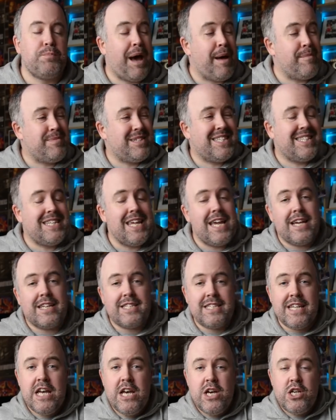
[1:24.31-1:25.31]
Perhaps
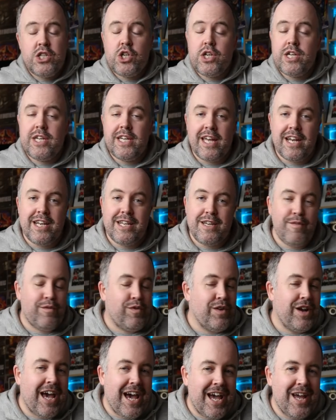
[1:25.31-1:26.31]
six so you can get a
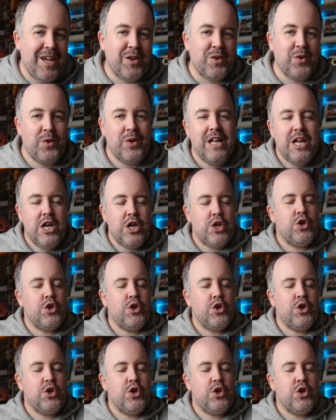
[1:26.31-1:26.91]
different angle.